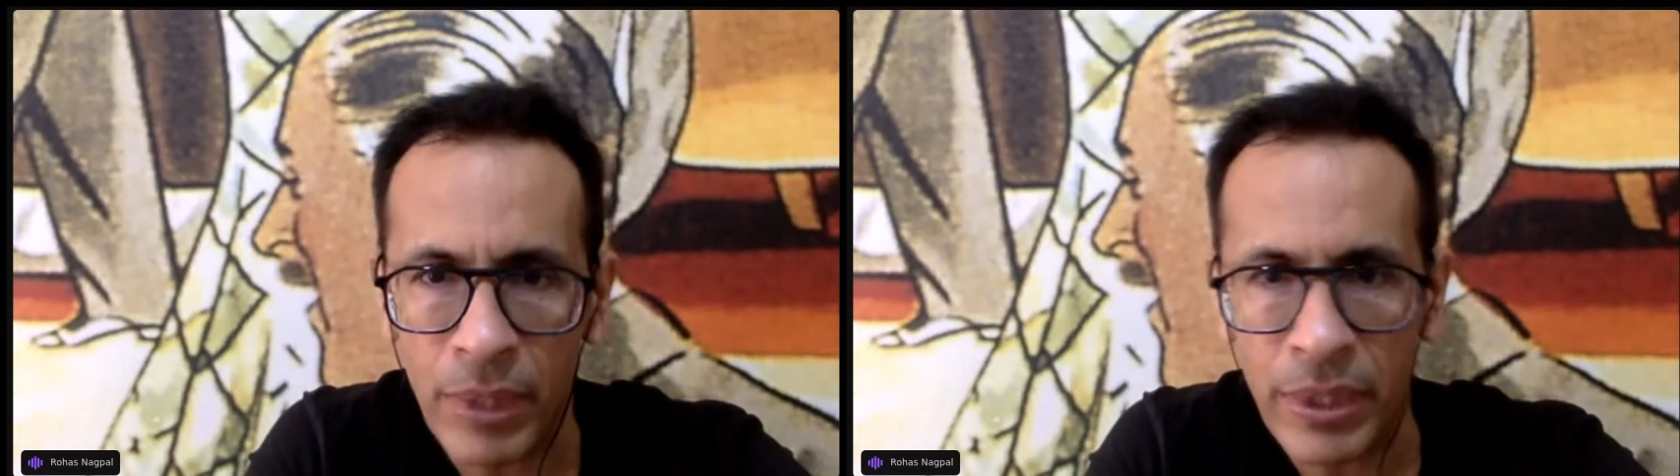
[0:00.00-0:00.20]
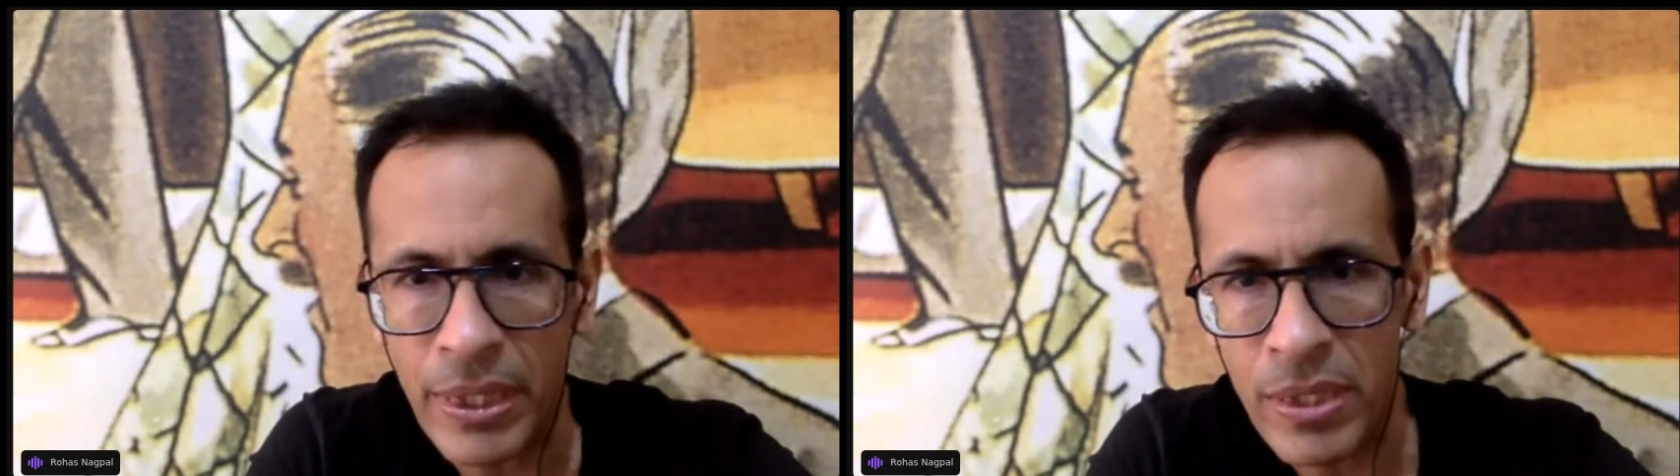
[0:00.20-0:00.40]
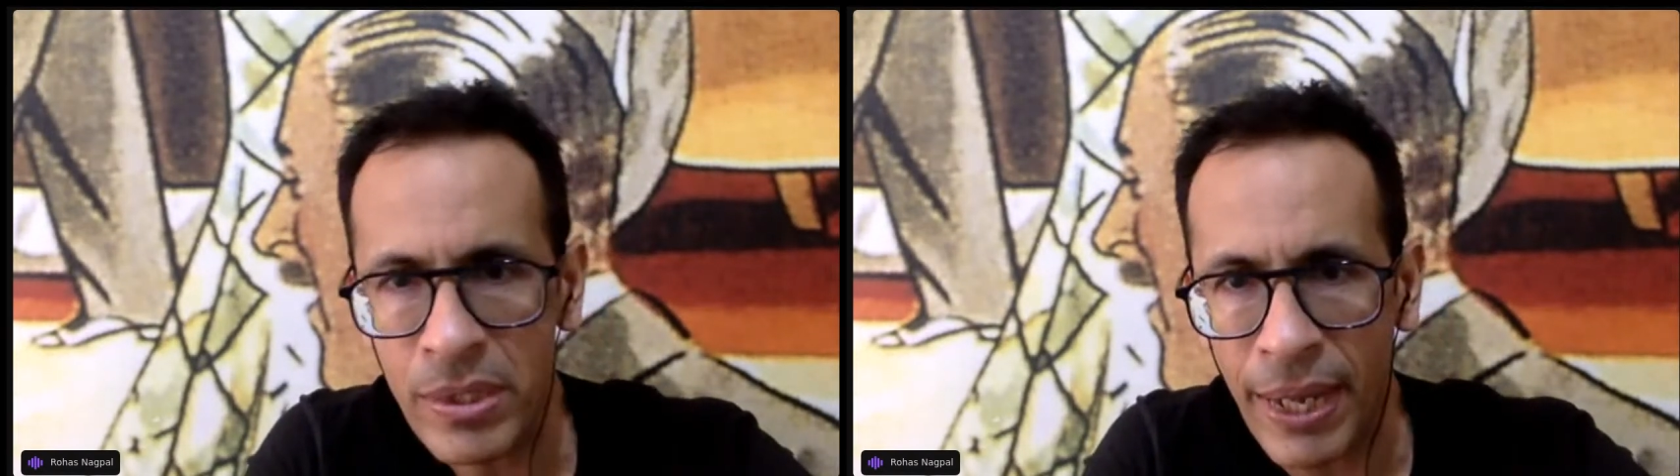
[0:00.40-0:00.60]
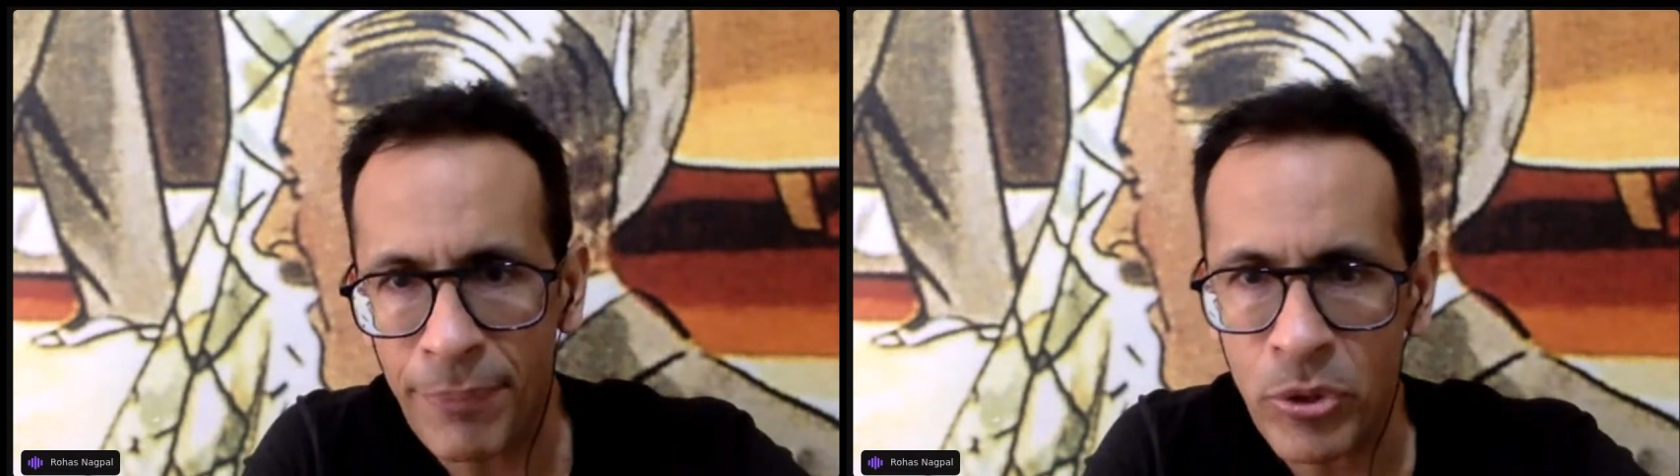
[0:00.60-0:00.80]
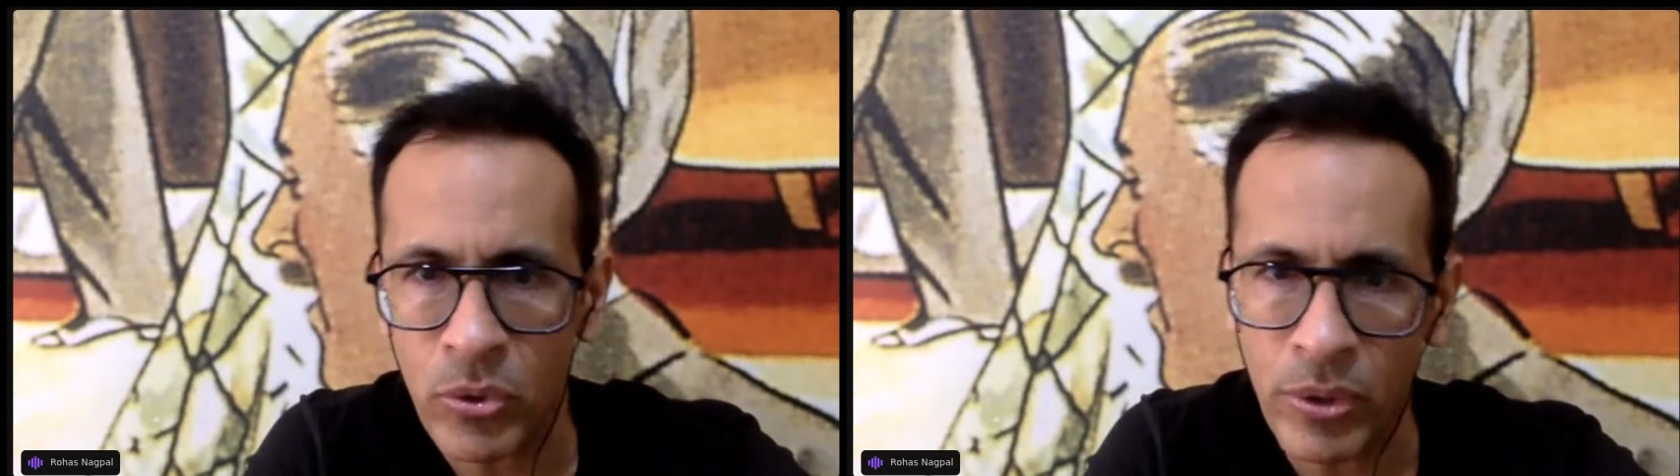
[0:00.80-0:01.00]
Yes,
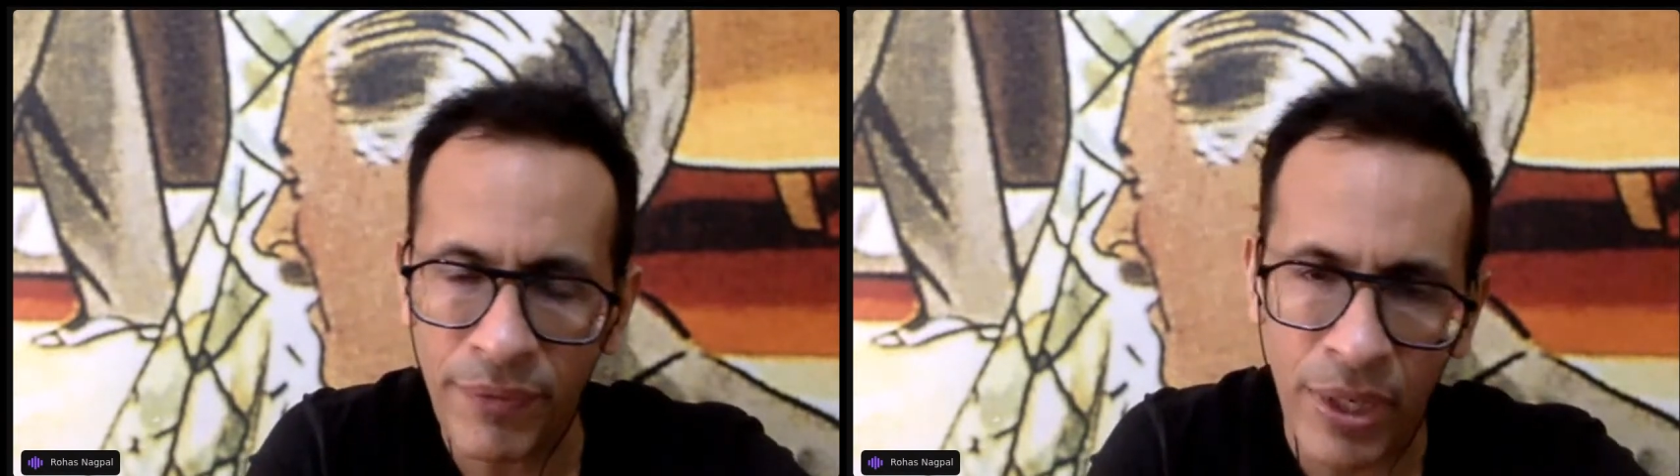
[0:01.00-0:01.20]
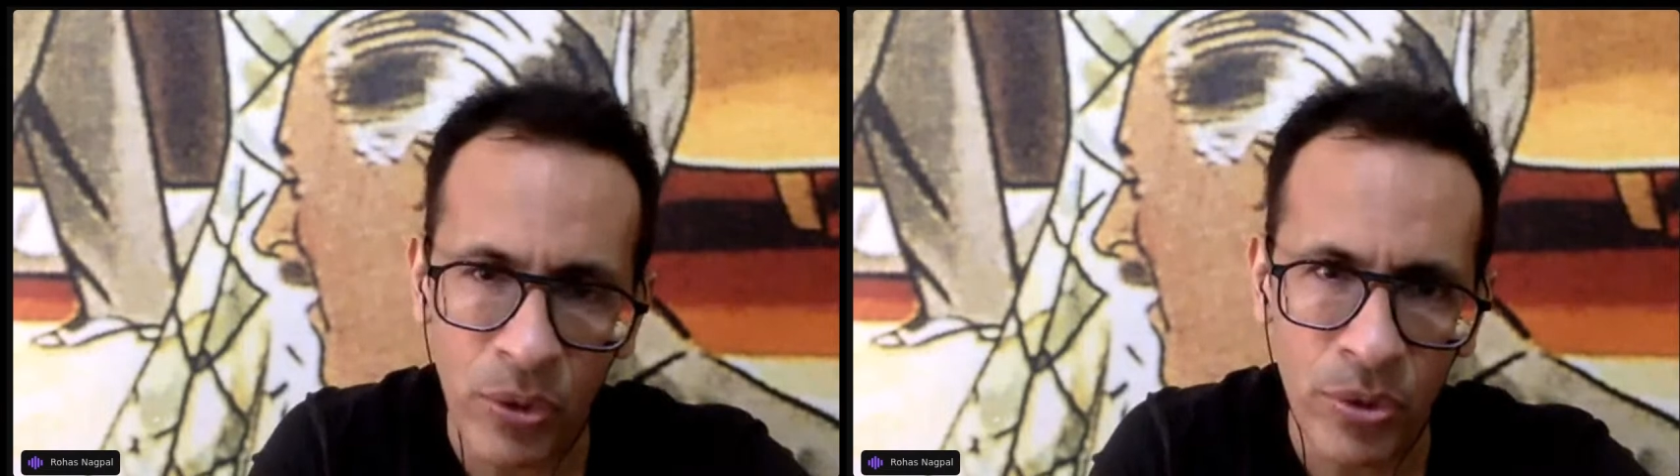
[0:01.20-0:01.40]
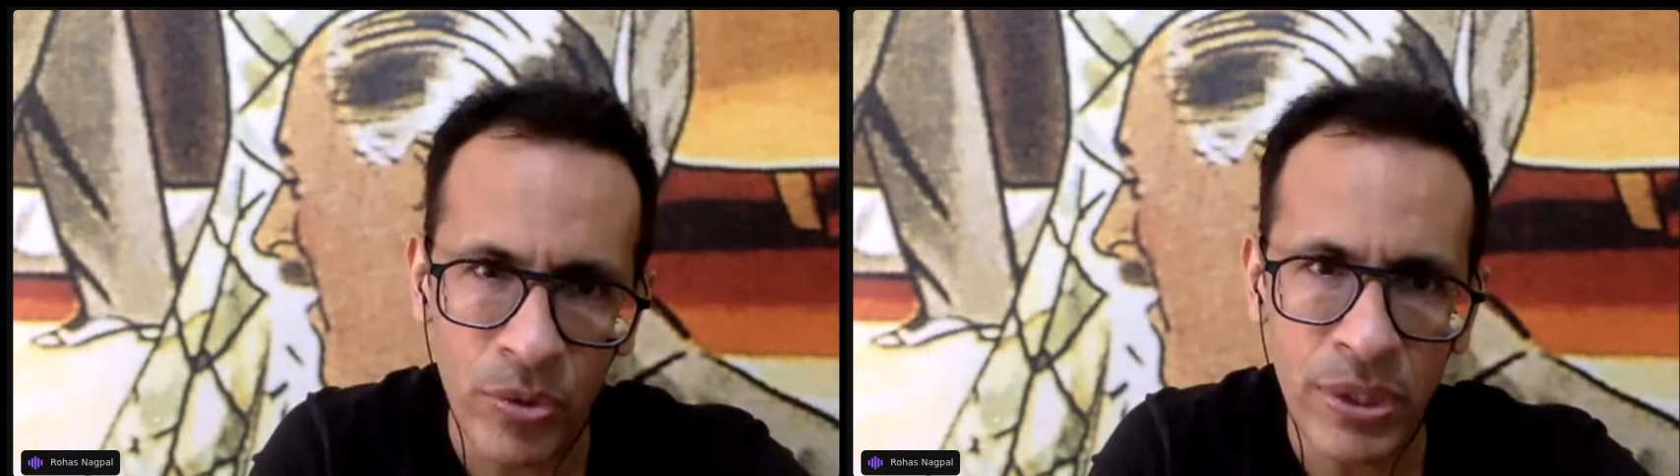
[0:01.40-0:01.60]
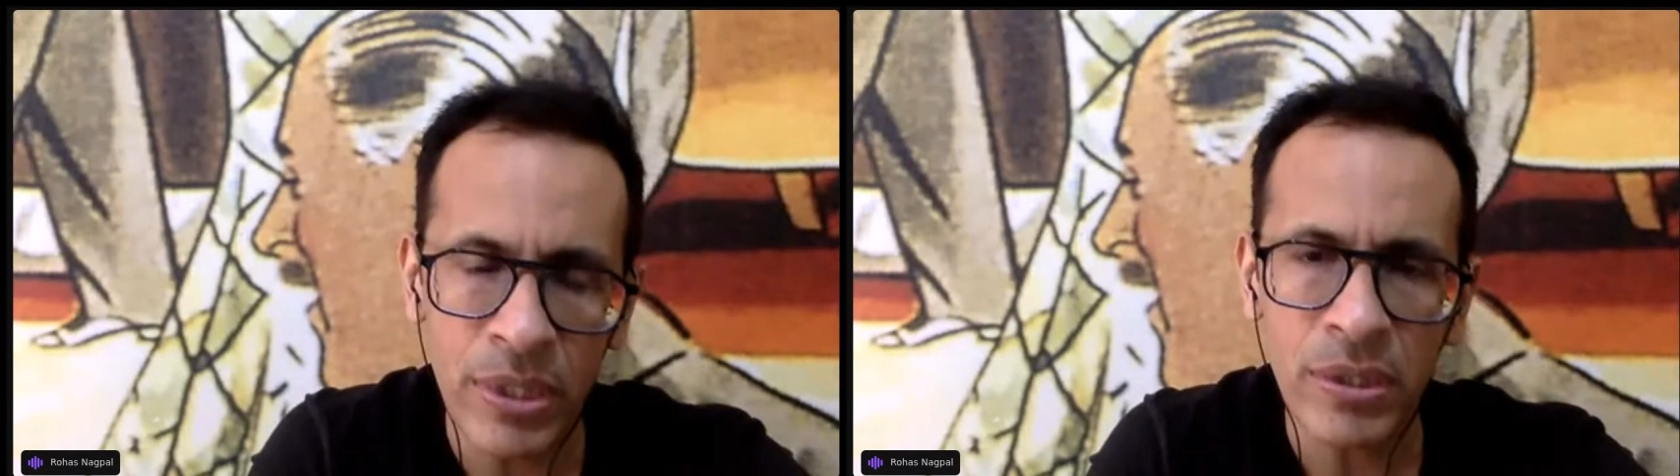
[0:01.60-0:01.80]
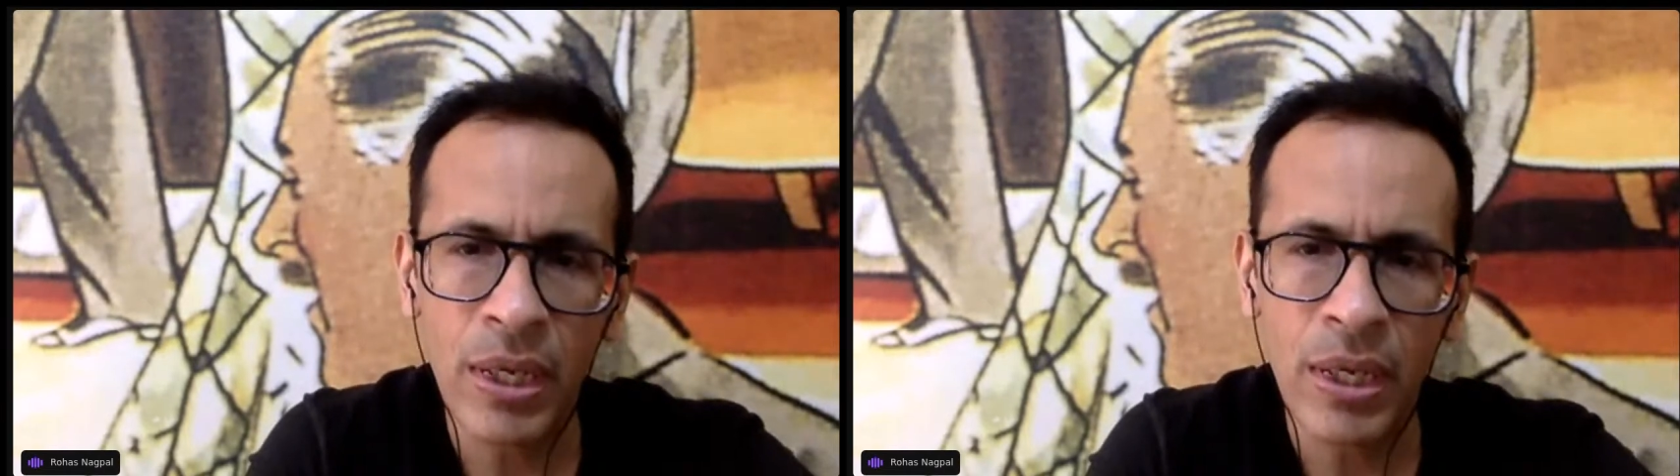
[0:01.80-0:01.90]
absolutely, very good use case.